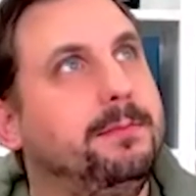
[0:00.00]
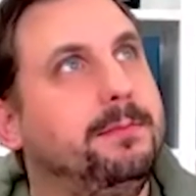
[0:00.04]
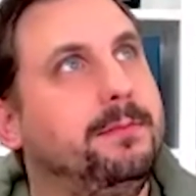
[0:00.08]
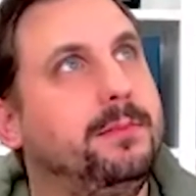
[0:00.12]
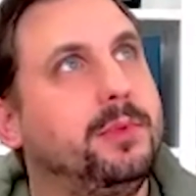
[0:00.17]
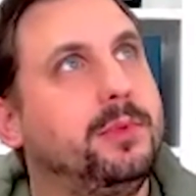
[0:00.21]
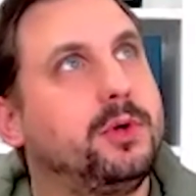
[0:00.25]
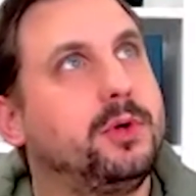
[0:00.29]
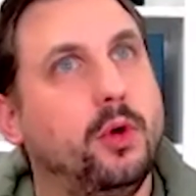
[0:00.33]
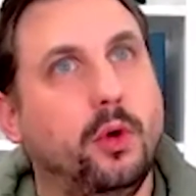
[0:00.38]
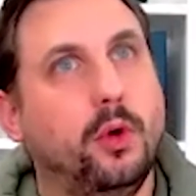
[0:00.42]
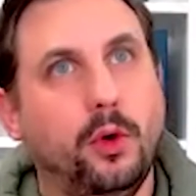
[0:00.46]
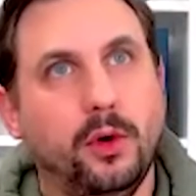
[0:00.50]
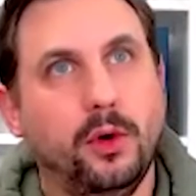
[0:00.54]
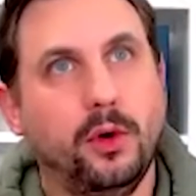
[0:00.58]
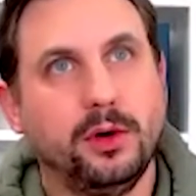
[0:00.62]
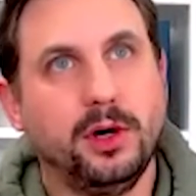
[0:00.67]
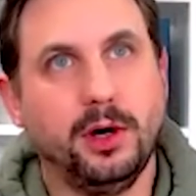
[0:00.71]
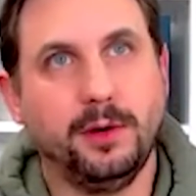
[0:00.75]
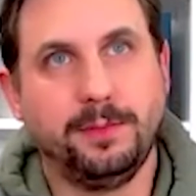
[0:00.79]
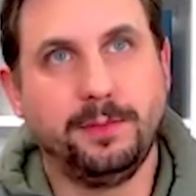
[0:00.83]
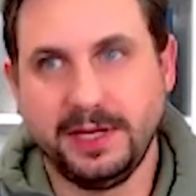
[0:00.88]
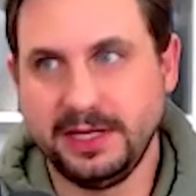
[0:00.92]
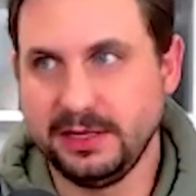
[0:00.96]
caught
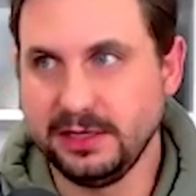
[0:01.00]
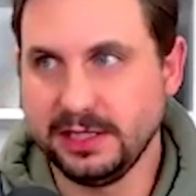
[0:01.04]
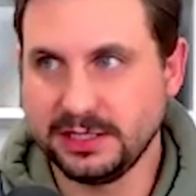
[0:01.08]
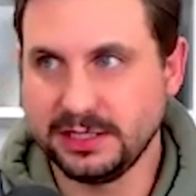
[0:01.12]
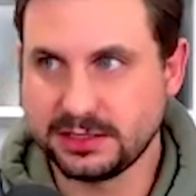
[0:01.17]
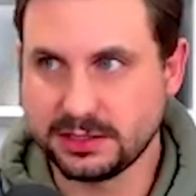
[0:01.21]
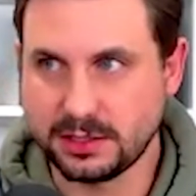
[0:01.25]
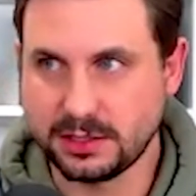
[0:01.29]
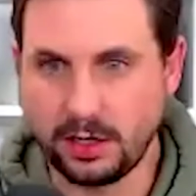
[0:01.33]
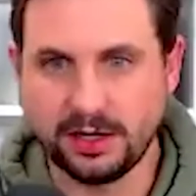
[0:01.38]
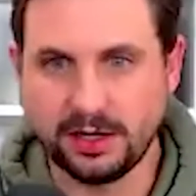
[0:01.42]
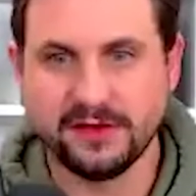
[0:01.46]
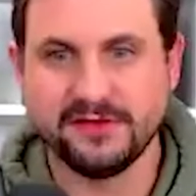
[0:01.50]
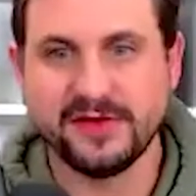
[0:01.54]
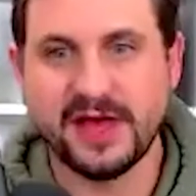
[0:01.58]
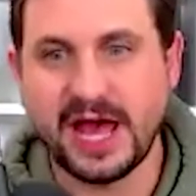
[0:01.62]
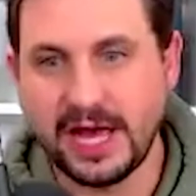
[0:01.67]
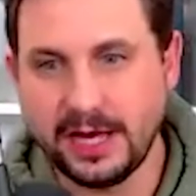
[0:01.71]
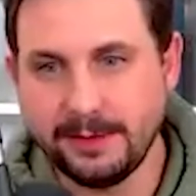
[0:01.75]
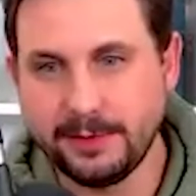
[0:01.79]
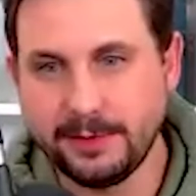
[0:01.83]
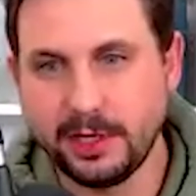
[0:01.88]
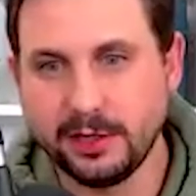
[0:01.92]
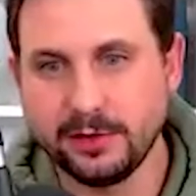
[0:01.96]
up in this kind of
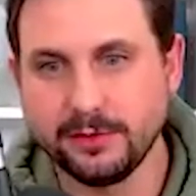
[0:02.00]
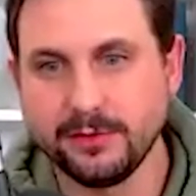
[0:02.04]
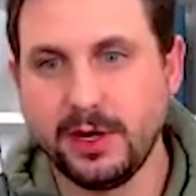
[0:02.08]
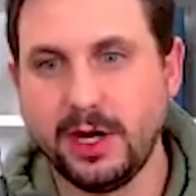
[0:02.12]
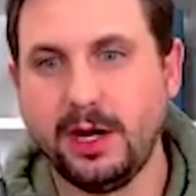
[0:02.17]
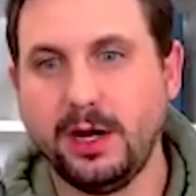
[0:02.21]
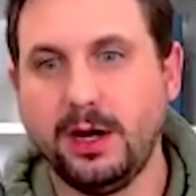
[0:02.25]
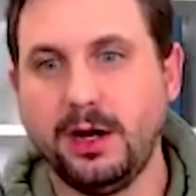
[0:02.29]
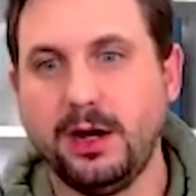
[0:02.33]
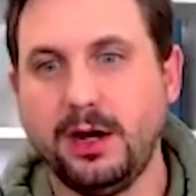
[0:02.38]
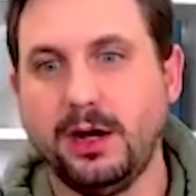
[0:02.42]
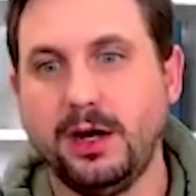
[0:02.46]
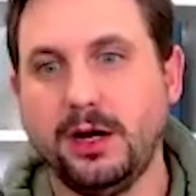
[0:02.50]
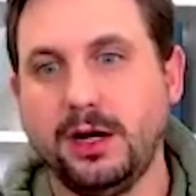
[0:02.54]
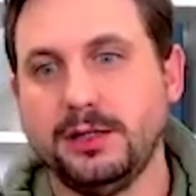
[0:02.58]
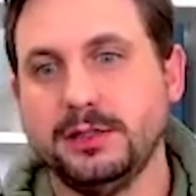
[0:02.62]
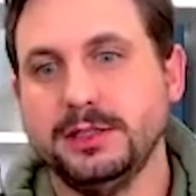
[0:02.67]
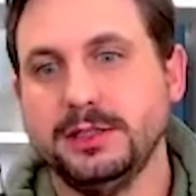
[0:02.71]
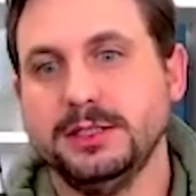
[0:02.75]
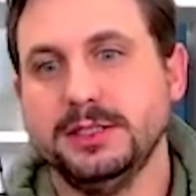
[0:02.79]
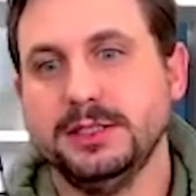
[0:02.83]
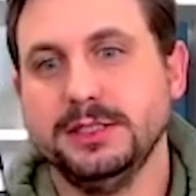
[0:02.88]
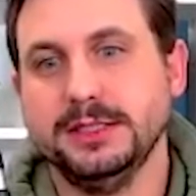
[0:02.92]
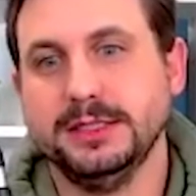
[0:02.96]
MRR
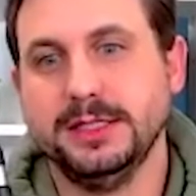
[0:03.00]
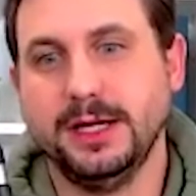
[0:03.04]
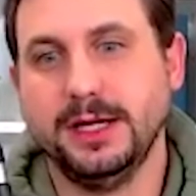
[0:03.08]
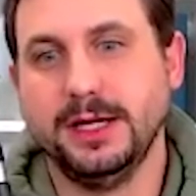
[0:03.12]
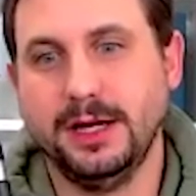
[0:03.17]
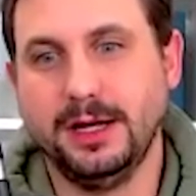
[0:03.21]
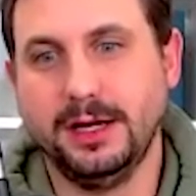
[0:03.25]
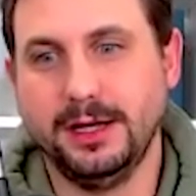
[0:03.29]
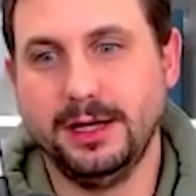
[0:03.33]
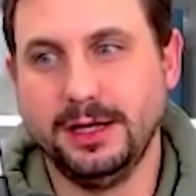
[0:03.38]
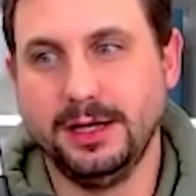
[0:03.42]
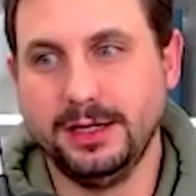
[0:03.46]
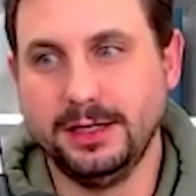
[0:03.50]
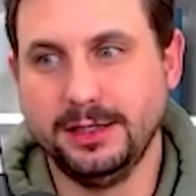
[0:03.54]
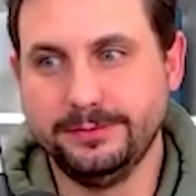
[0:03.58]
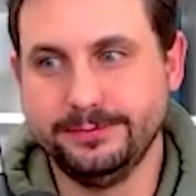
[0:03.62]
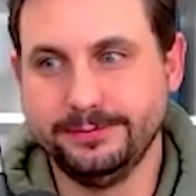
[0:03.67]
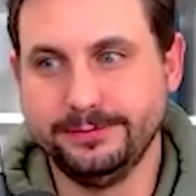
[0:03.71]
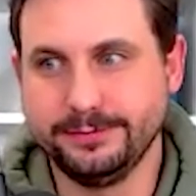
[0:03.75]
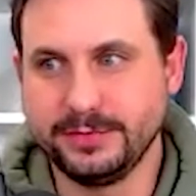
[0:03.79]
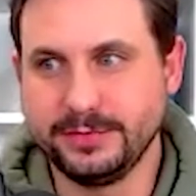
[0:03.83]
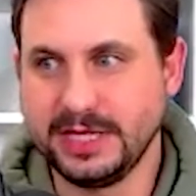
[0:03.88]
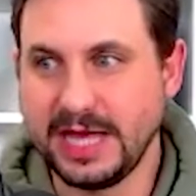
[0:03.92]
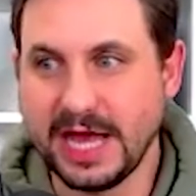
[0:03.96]

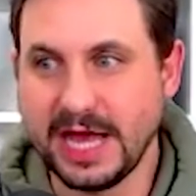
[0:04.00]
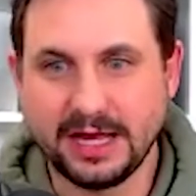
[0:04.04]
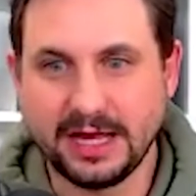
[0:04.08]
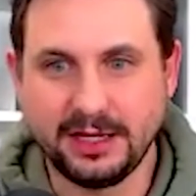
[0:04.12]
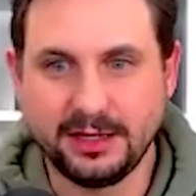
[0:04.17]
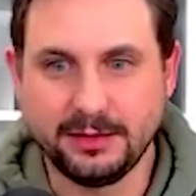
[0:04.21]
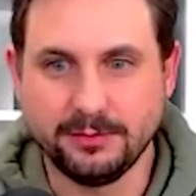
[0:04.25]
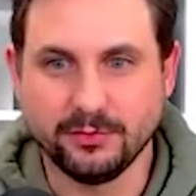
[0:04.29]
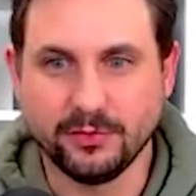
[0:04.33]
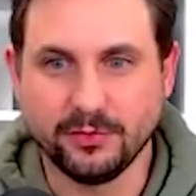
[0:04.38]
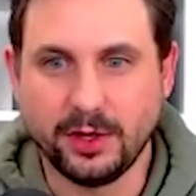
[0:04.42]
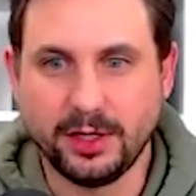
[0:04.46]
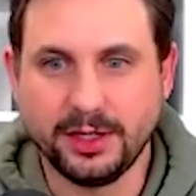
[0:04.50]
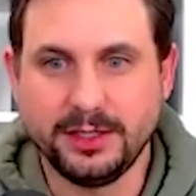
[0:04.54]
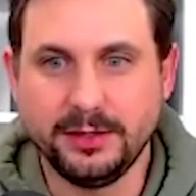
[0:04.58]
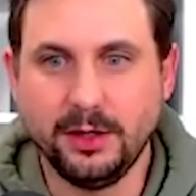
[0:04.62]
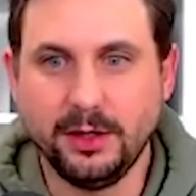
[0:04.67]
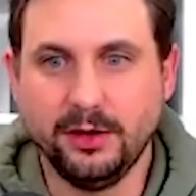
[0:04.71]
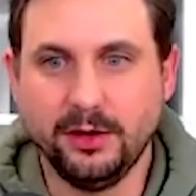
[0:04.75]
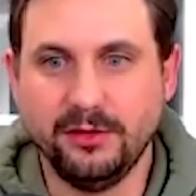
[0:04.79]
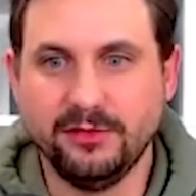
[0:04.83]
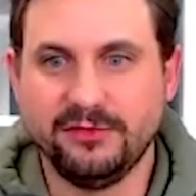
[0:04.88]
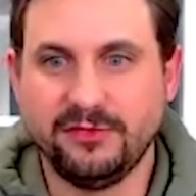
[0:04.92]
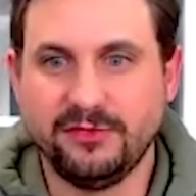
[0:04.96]
game, right?
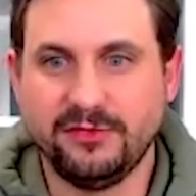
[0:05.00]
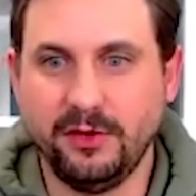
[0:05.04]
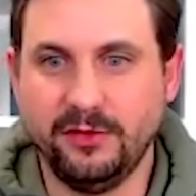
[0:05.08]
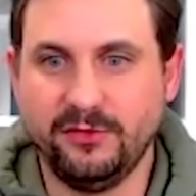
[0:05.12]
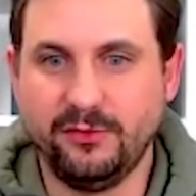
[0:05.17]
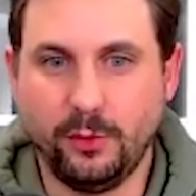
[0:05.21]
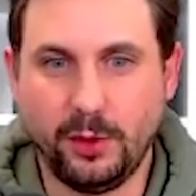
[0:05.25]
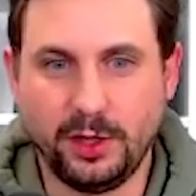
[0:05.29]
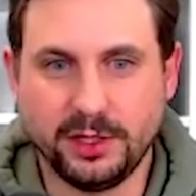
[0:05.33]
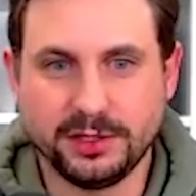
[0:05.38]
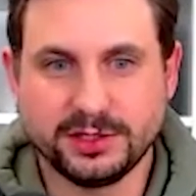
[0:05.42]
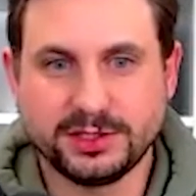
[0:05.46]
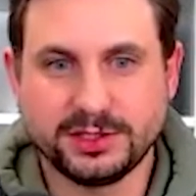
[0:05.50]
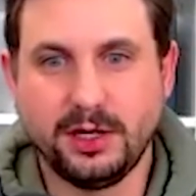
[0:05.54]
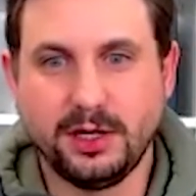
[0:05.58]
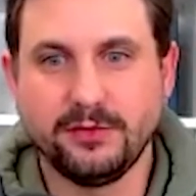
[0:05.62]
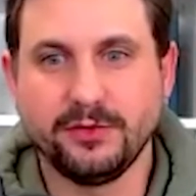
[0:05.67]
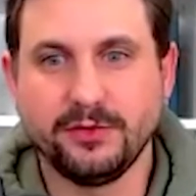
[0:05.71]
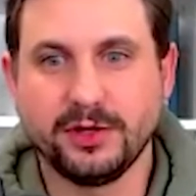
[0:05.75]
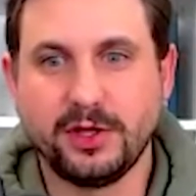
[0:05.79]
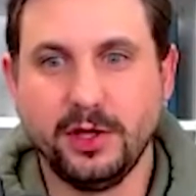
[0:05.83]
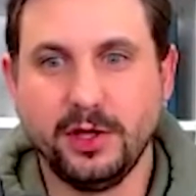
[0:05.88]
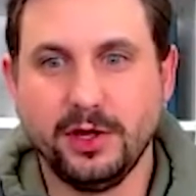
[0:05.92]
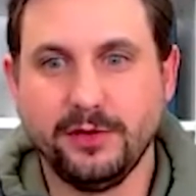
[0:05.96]
Of what's our
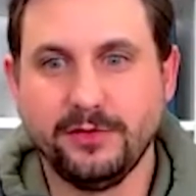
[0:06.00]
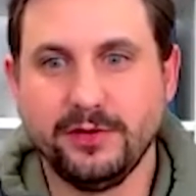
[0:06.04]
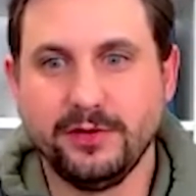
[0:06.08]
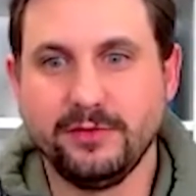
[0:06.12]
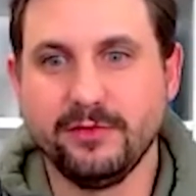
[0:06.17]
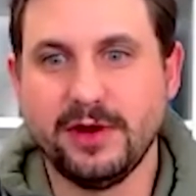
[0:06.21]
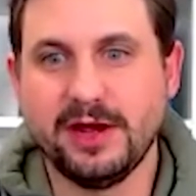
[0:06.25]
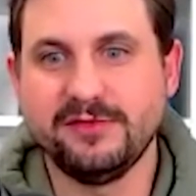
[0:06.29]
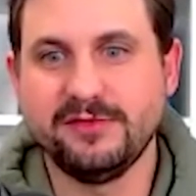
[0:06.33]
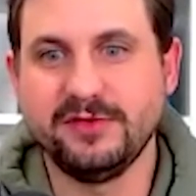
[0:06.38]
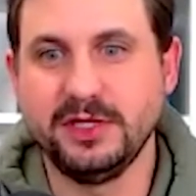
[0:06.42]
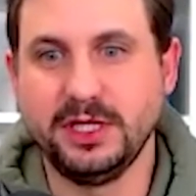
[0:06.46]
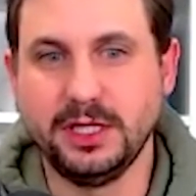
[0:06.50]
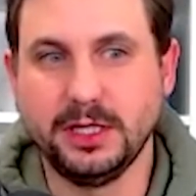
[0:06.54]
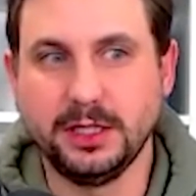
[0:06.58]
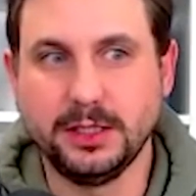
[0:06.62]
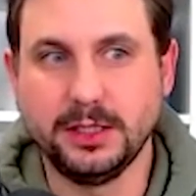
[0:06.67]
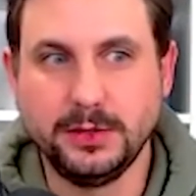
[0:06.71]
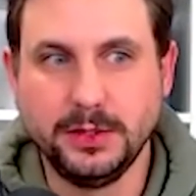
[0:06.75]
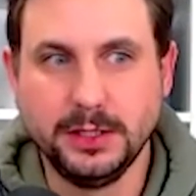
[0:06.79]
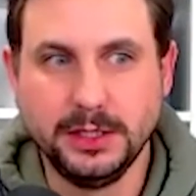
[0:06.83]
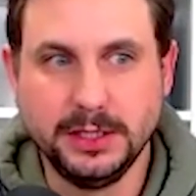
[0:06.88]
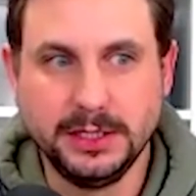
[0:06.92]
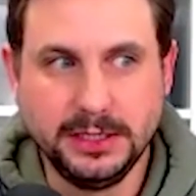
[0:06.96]
recurring revenue.
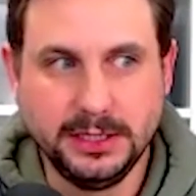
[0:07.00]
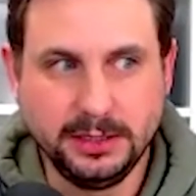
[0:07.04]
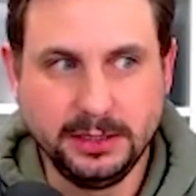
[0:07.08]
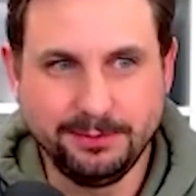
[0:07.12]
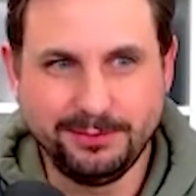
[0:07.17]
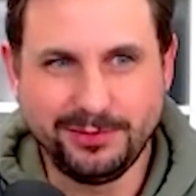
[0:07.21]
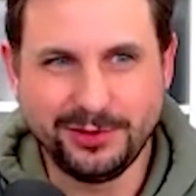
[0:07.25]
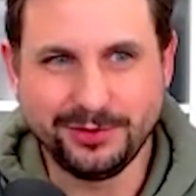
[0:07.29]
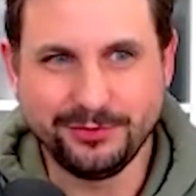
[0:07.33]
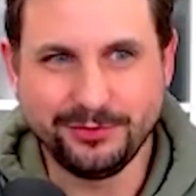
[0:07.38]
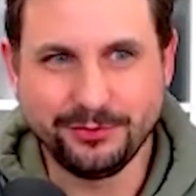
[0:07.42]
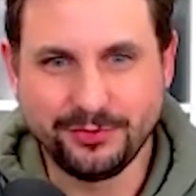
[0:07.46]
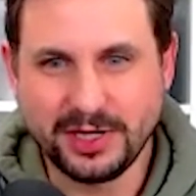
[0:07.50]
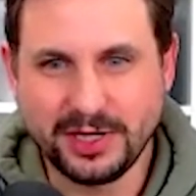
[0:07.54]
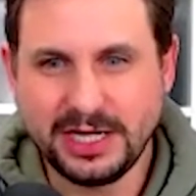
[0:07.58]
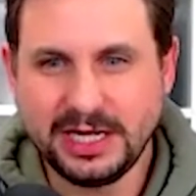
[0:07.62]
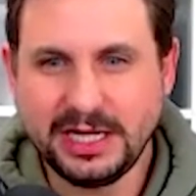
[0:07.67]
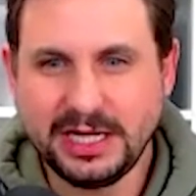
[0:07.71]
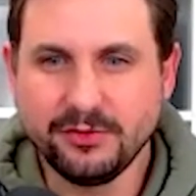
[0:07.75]
But really,